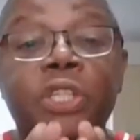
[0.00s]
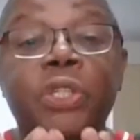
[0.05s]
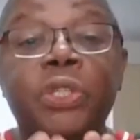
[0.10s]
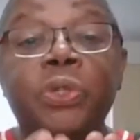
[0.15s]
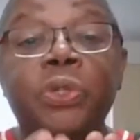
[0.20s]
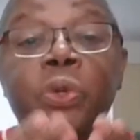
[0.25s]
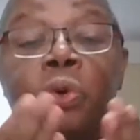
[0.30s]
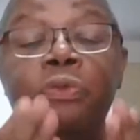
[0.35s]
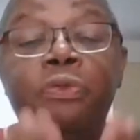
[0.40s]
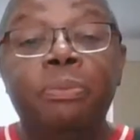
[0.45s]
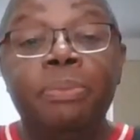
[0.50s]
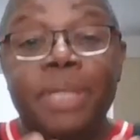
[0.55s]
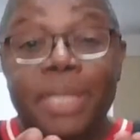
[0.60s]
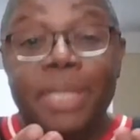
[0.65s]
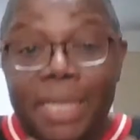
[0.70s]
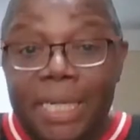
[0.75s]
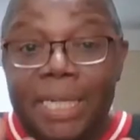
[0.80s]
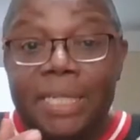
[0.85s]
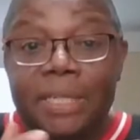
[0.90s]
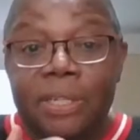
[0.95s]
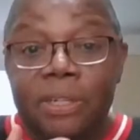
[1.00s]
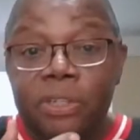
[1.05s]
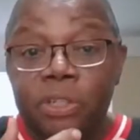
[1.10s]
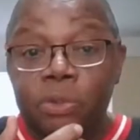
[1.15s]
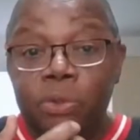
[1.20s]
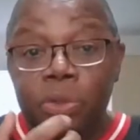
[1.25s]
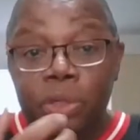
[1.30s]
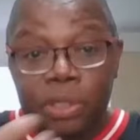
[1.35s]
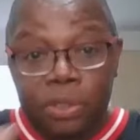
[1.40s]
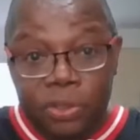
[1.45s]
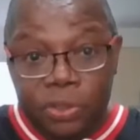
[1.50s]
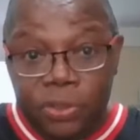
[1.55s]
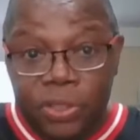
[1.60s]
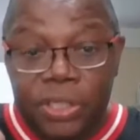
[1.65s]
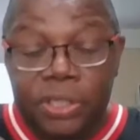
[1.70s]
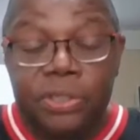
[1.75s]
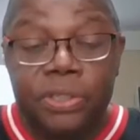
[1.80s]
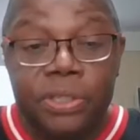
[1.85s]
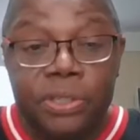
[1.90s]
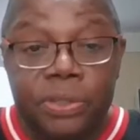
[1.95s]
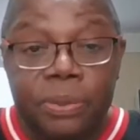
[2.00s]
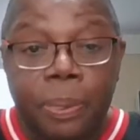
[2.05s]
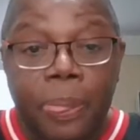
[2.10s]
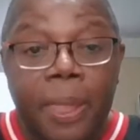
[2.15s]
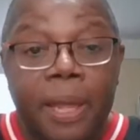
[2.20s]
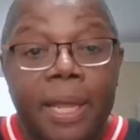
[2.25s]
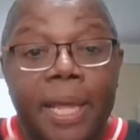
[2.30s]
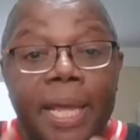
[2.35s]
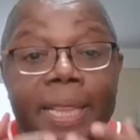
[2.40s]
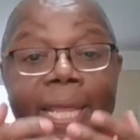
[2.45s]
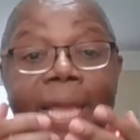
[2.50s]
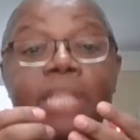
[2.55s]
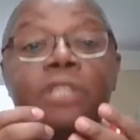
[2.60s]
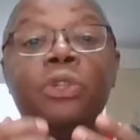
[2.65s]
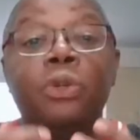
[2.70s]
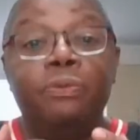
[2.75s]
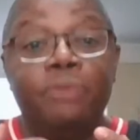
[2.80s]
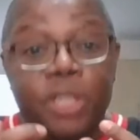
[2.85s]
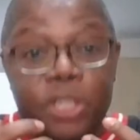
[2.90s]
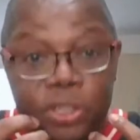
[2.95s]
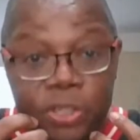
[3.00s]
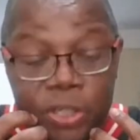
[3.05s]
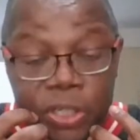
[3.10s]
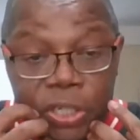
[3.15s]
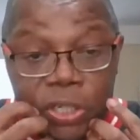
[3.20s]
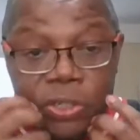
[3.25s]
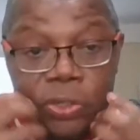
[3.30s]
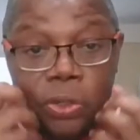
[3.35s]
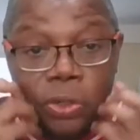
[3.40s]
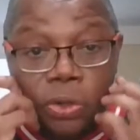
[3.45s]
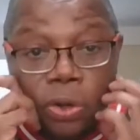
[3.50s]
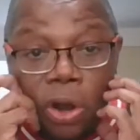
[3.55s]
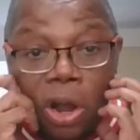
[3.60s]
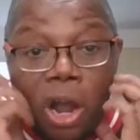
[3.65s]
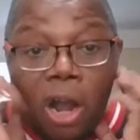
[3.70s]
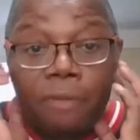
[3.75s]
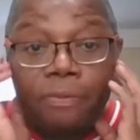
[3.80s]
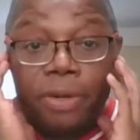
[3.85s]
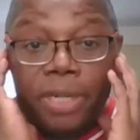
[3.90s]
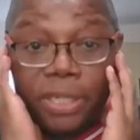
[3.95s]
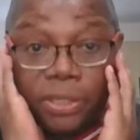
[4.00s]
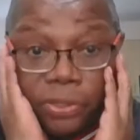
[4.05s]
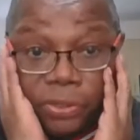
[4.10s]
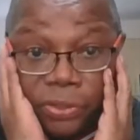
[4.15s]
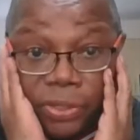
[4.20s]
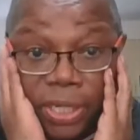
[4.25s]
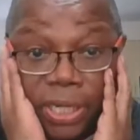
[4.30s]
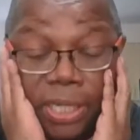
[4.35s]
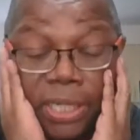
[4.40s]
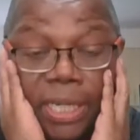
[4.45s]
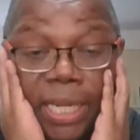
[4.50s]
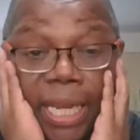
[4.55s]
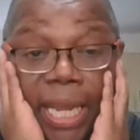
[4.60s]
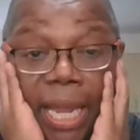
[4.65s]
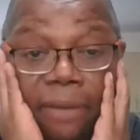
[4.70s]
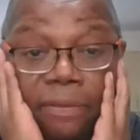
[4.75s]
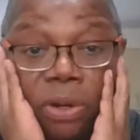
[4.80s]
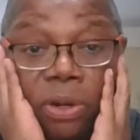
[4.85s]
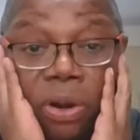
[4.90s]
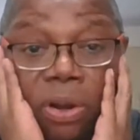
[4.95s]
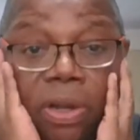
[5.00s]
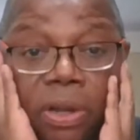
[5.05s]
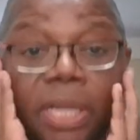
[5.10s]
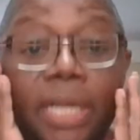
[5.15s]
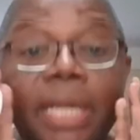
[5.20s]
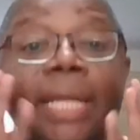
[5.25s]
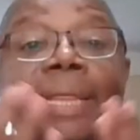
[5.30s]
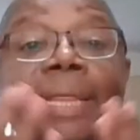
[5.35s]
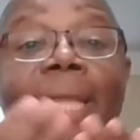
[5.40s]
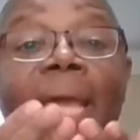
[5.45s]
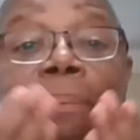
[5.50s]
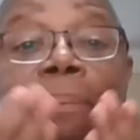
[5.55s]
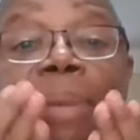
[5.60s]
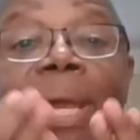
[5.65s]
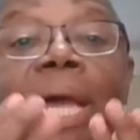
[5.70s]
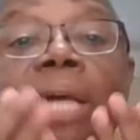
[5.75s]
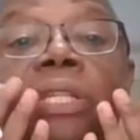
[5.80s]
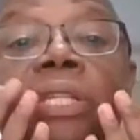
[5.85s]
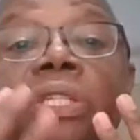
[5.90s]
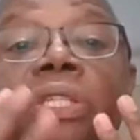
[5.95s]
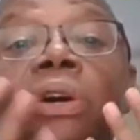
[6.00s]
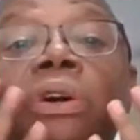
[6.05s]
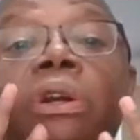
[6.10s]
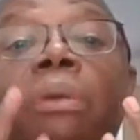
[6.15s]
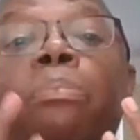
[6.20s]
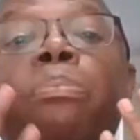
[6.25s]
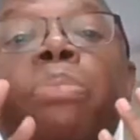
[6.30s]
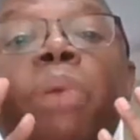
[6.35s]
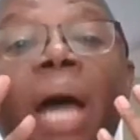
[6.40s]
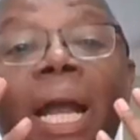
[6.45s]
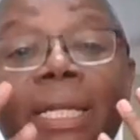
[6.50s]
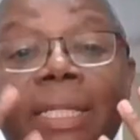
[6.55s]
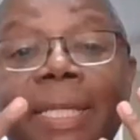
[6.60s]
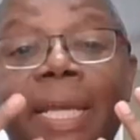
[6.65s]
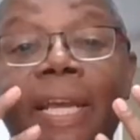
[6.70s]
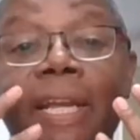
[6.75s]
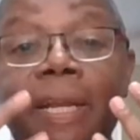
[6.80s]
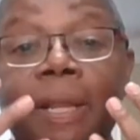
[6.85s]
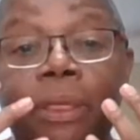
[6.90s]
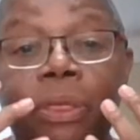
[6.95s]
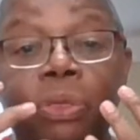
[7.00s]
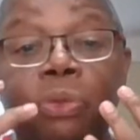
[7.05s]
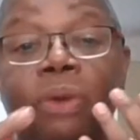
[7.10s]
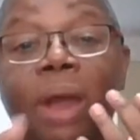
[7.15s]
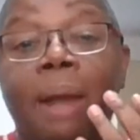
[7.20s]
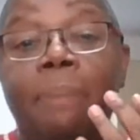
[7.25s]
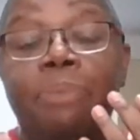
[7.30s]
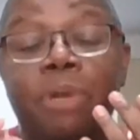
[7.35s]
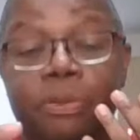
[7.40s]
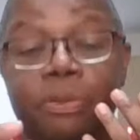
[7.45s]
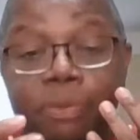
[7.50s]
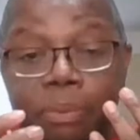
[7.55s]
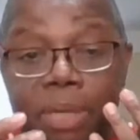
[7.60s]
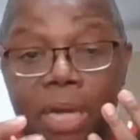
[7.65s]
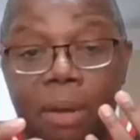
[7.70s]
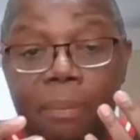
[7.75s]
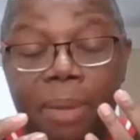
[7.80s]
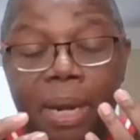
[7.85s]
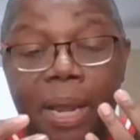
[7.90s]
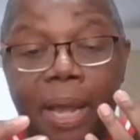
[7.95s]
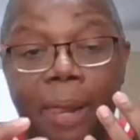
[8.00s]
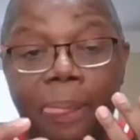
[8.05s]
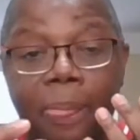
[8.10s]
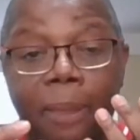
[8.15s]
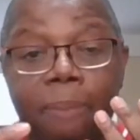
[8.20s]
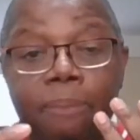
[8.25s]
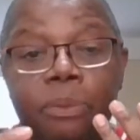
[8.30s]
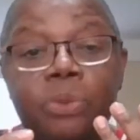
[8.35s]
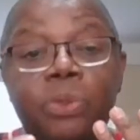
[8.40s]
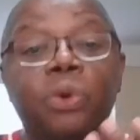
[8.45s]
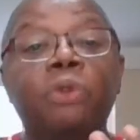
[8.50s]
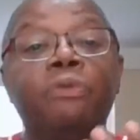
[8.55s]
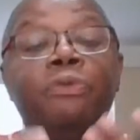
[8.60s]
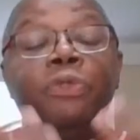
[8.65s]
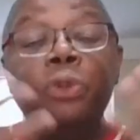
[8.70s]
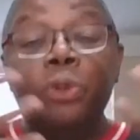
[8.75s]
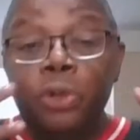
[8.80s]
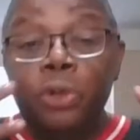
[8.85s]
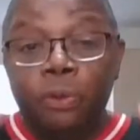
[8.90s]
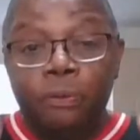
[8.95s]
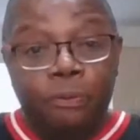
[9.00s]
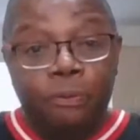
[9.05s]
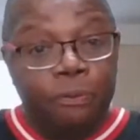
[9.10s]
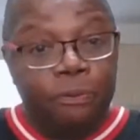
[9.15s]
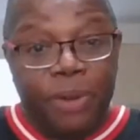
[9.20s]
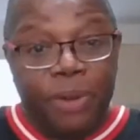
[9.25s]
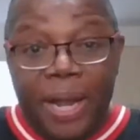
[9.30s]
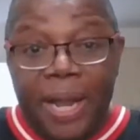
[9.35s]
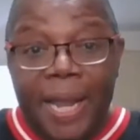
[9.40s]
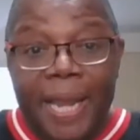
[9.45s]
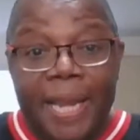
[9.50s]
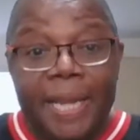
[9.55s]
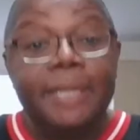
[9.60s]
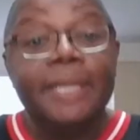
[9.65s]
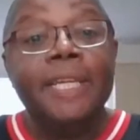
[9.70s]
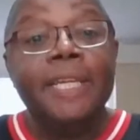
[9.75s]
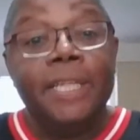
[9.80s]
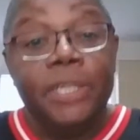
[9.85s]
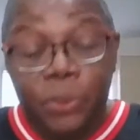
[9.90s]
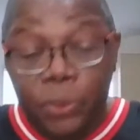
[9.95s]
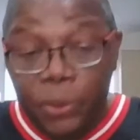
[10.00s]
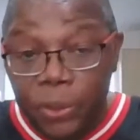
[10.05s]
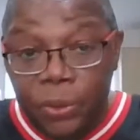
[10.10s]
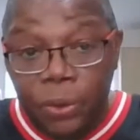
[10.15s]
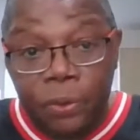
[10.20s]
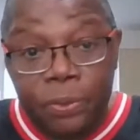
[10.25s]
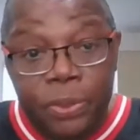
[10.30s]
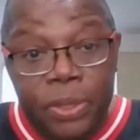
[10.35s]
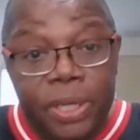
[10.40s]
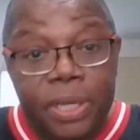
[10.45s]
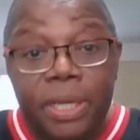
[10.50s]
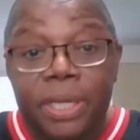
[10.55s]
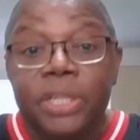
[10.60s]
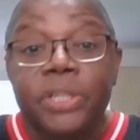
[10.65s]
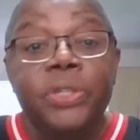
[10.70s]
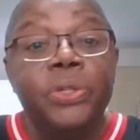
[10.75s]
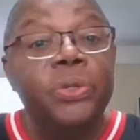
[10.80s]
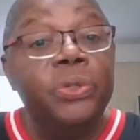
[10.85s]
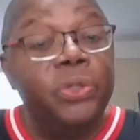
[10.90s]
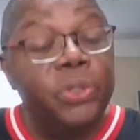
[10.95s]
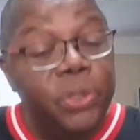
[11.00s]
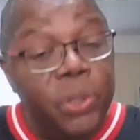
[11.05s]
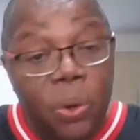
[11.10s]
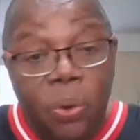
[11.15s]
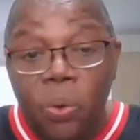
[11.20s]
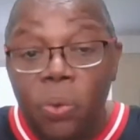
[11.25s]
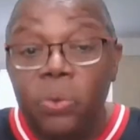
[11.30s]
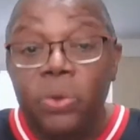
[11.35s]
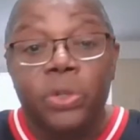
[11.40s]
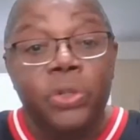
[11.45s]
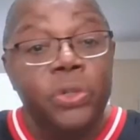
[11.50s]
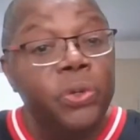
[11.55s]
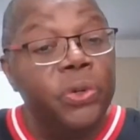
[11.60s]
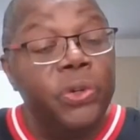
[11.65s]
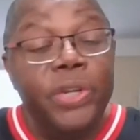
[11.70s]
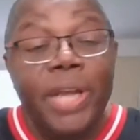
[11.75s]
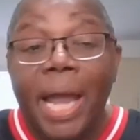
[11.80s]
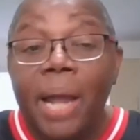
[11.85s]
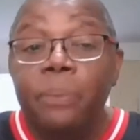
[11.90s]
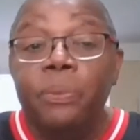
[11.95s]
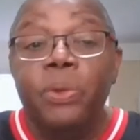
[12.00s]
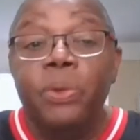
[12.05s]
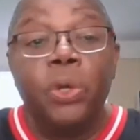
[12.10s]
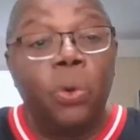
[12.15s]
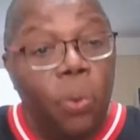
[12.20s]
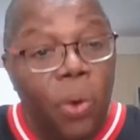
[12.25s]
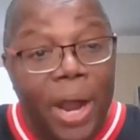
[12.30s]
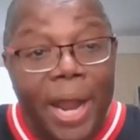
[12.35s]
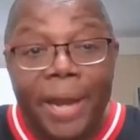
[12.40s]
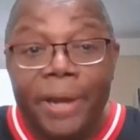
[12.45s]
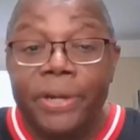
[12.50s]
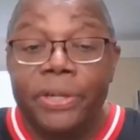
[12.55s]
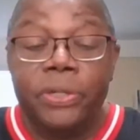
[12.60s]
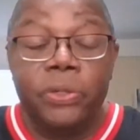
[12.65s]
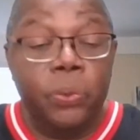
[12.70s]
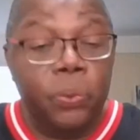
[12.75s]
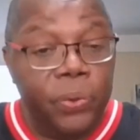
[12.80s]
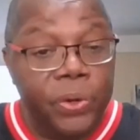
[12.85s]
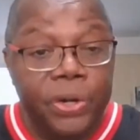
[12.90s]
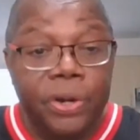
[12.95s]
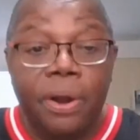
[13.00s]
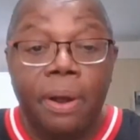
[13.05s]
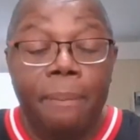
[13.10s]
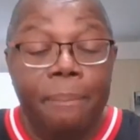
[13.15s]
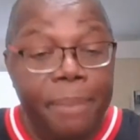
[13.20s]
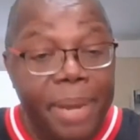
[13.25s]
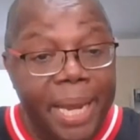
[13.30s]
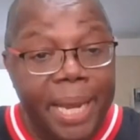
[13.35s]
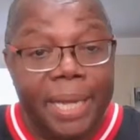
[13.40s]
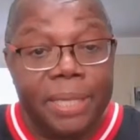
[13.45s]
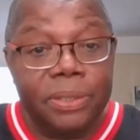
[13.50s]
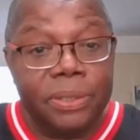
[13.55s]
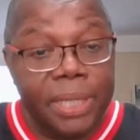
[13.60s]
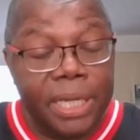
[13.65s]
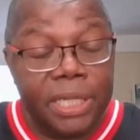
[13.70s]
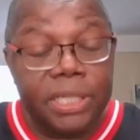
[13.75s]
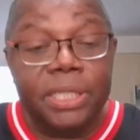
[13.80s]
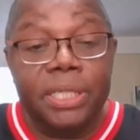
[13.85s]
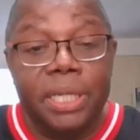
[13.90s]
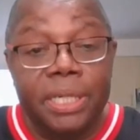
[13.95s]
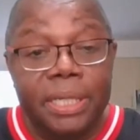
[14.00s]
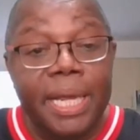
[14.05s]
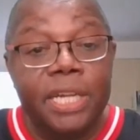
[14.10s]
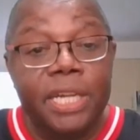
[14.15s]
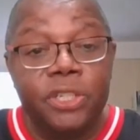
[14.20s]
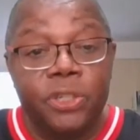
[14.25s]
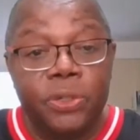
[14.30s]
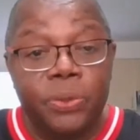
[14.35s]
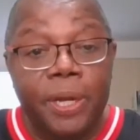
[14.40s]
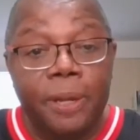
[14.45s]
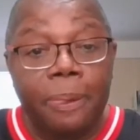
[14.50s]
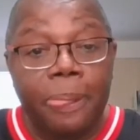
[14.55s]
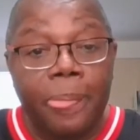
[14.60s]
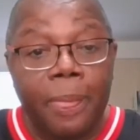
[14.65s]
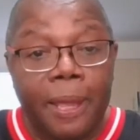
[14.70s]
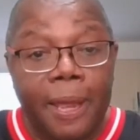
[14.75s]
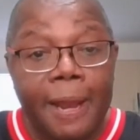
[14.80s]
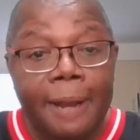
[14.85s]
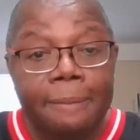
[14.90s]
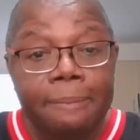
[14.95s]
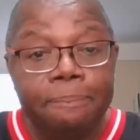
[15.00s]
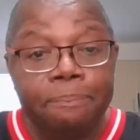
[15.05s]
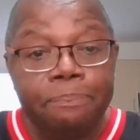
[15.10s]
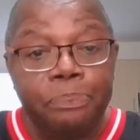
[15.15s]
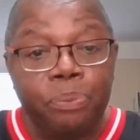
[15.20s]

you from getting their sickness. And that's what they sneeze or cough and they're sick and they have it on, that mask is going to block that droplet from coming out. So if you're fine, you're healthy, you're not required to wear a mask. Let's get that straight, okay?